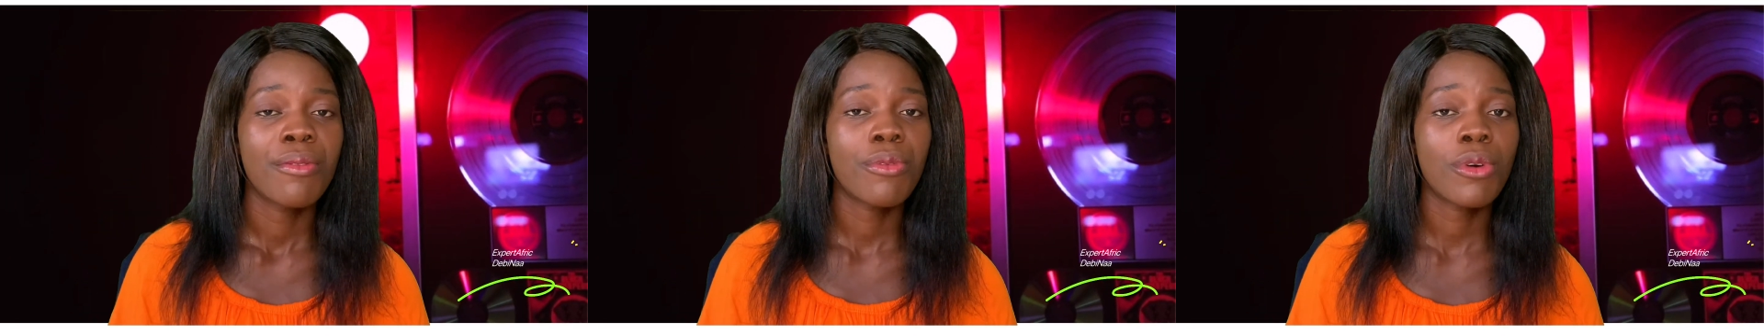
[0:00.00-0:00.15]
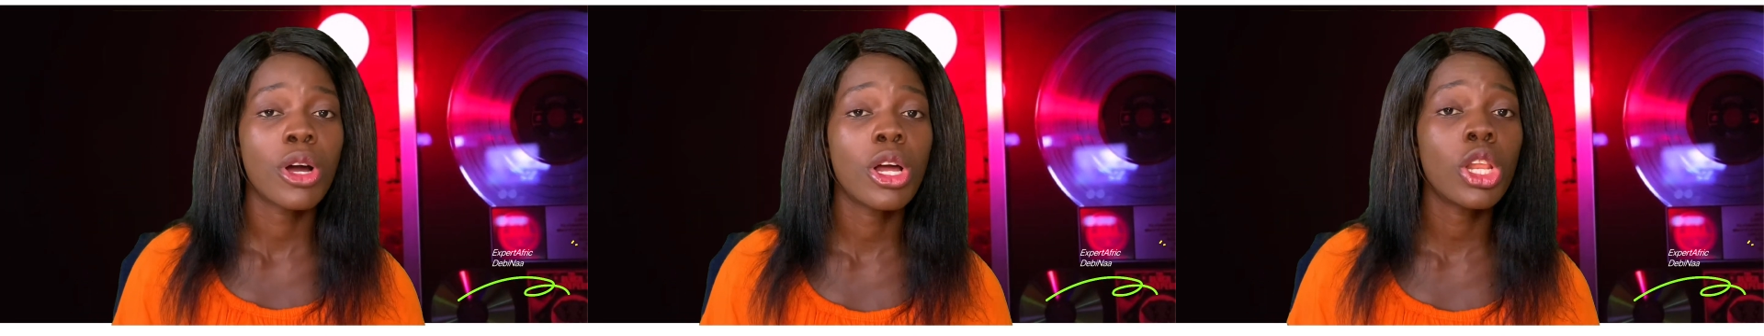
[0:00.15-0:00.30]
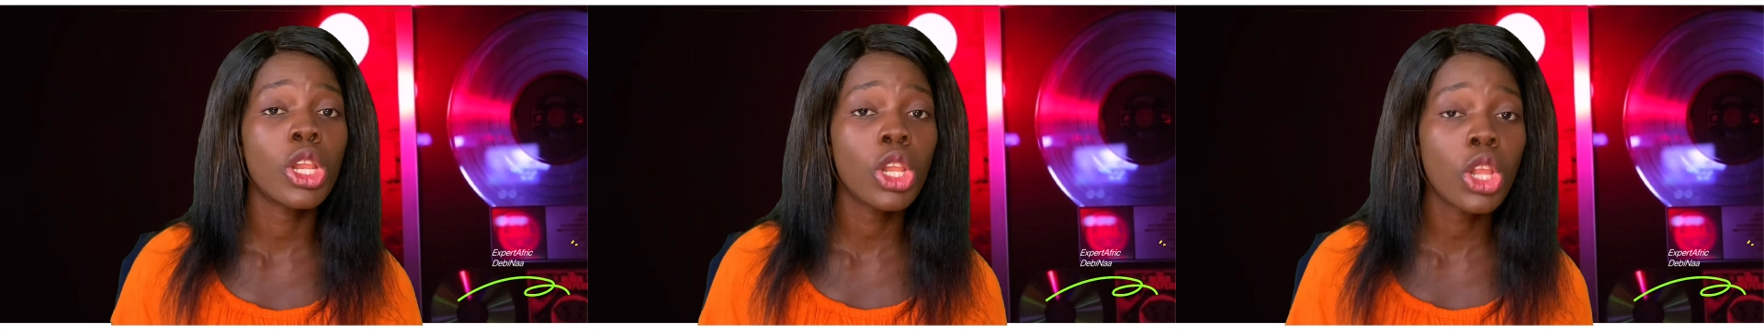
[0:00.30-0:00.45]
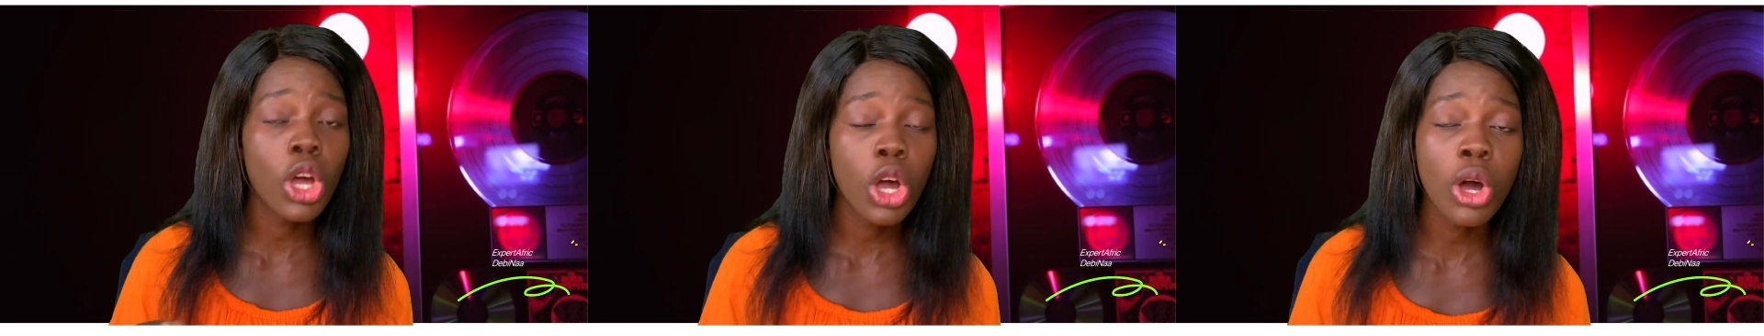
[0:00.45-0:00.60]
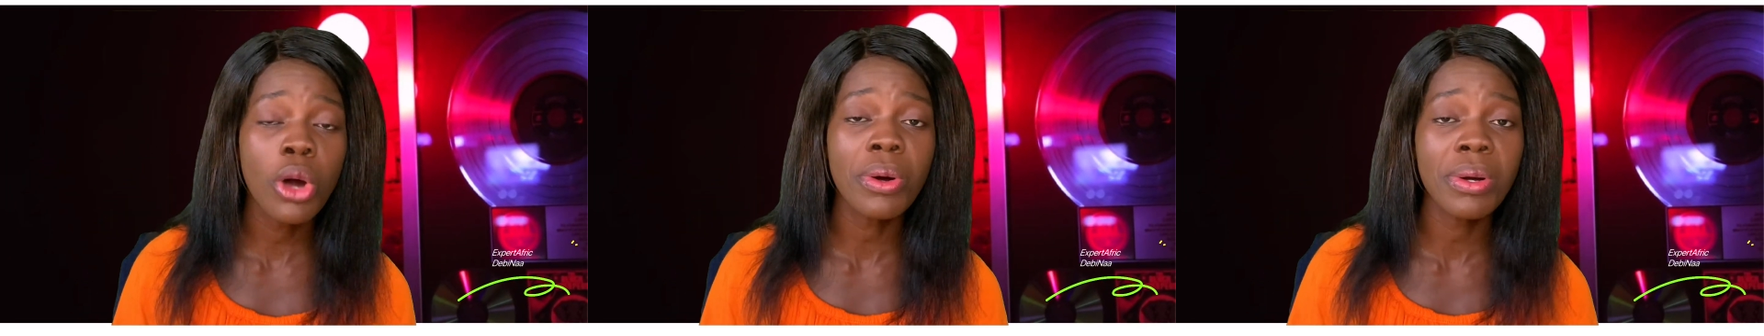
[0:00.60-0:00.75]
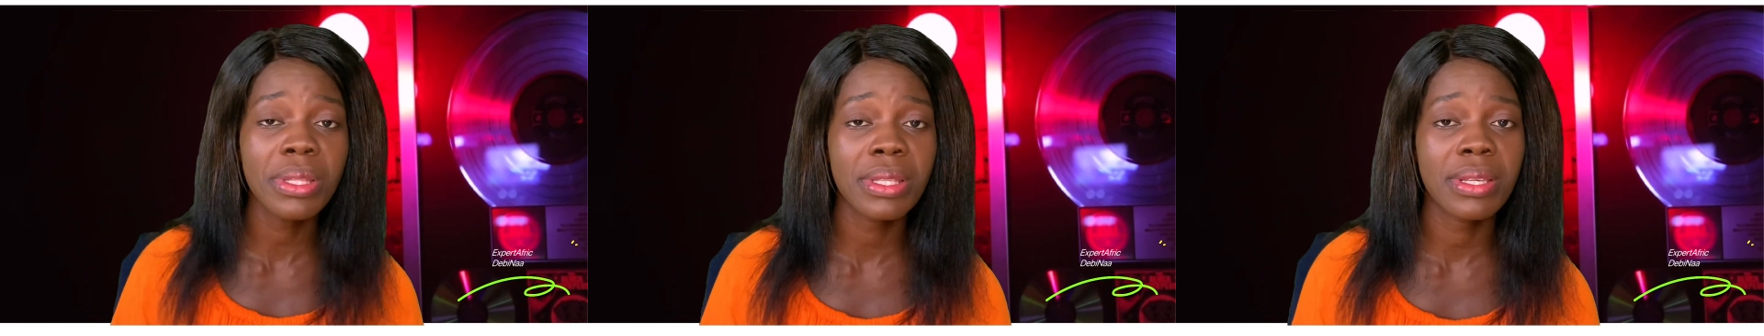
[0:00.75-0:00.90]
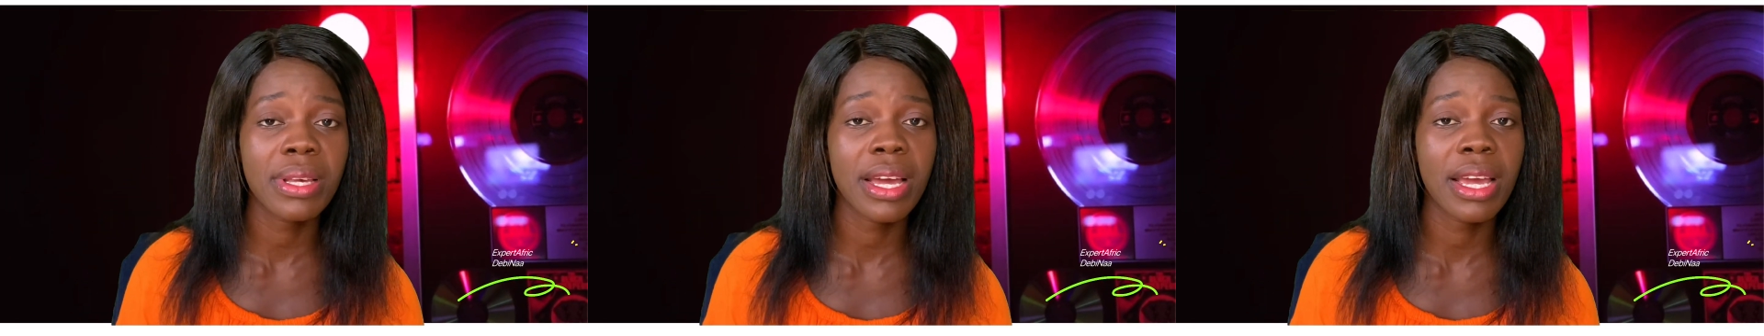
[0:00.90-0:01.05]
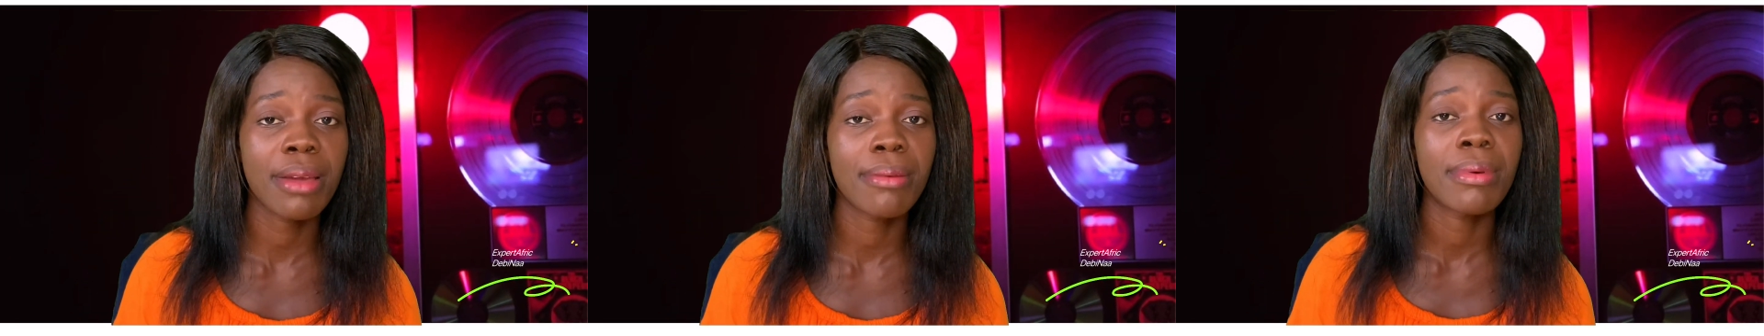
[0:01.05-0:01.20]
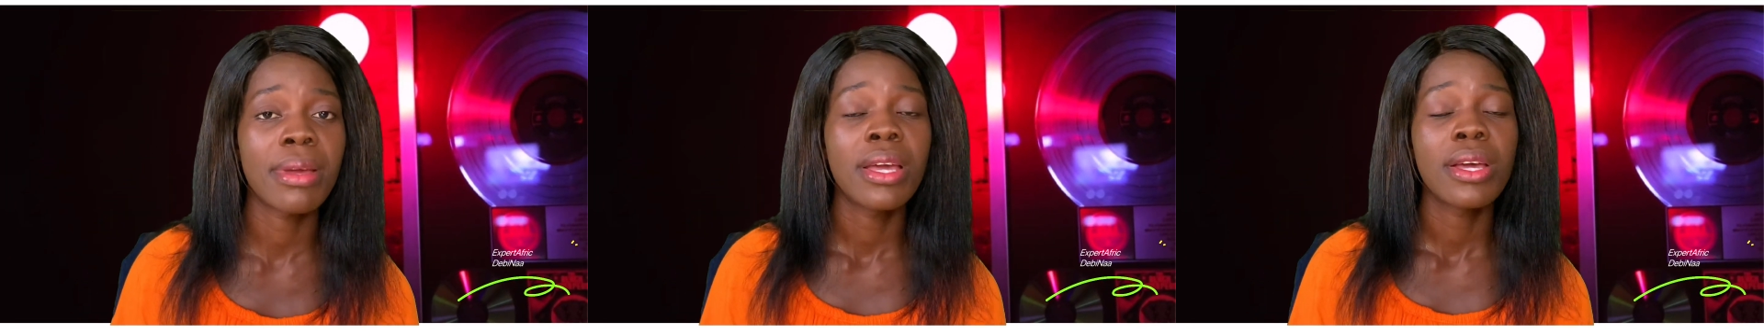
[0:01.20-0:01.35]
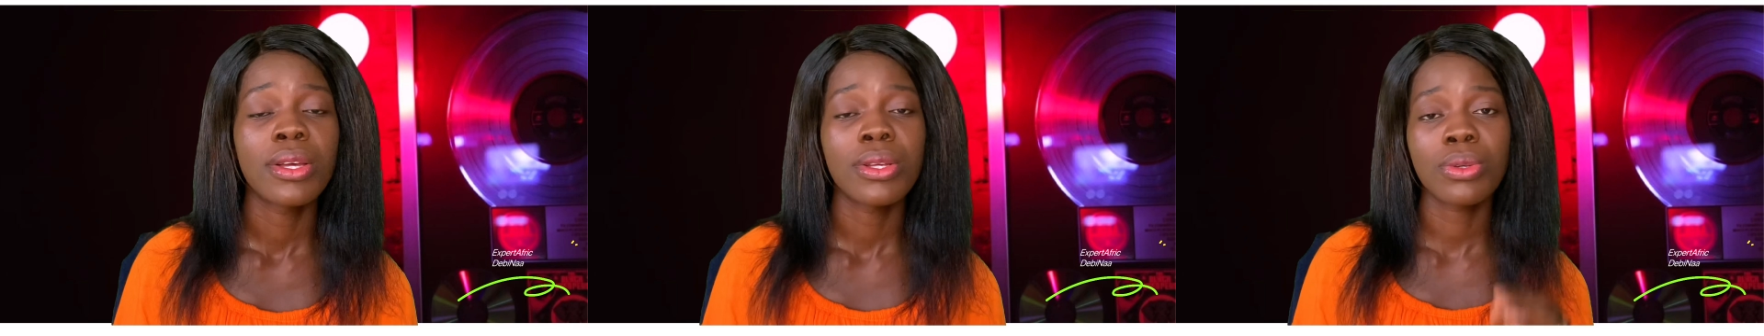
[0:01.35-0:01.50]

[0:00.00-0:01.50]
for a long time.